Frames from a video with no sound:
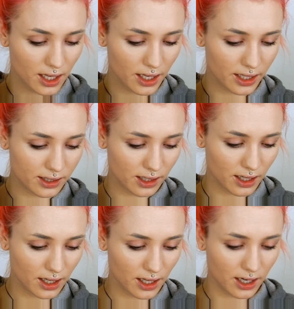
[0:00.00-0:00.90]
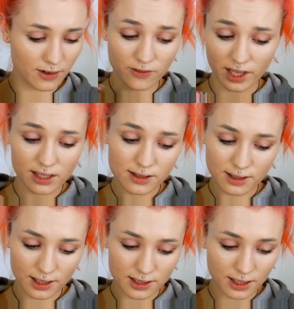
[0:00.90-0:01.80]
It's an
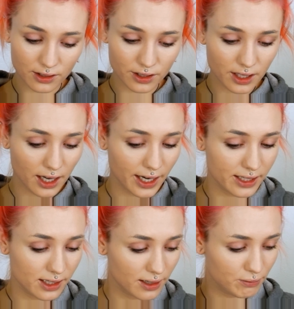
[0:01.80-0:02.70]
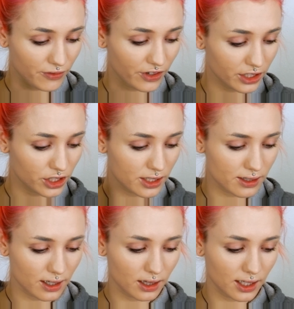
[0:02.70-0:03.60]
advanced concealer that hides
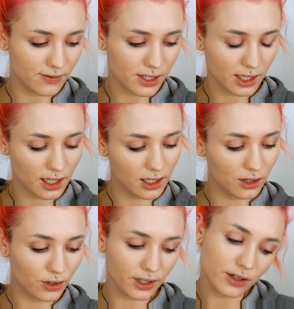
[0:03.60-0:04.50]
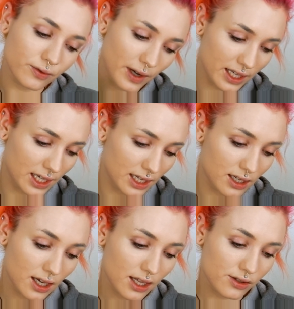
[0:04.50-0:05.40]
imperfections and leaves skin looking
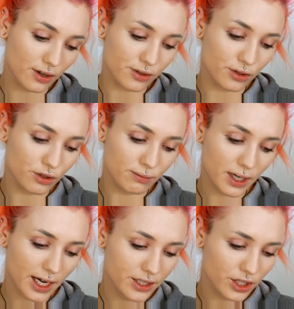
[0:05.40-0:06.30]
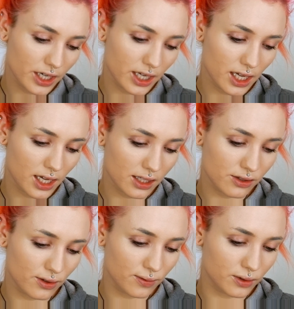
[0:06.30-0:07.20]
radiant. It's also super hydrating,
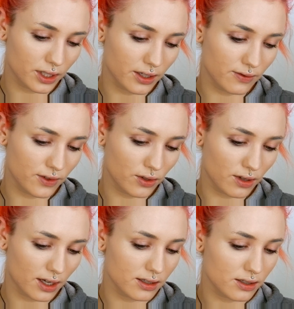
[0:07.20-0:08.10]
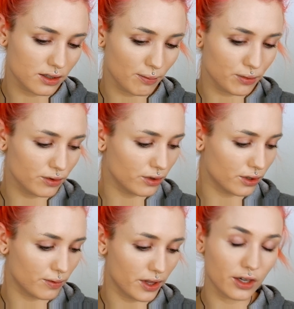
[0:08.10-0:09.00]
so it will give you that supple
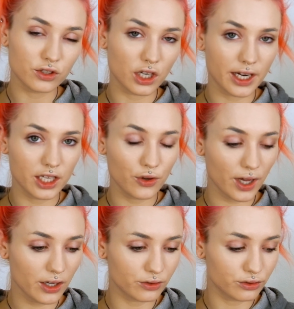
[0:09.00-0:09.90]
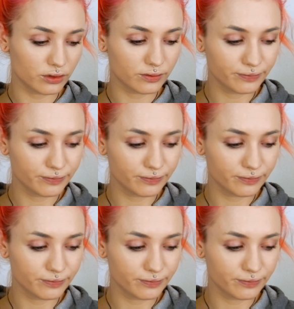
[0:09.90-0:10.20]
look without drying you out.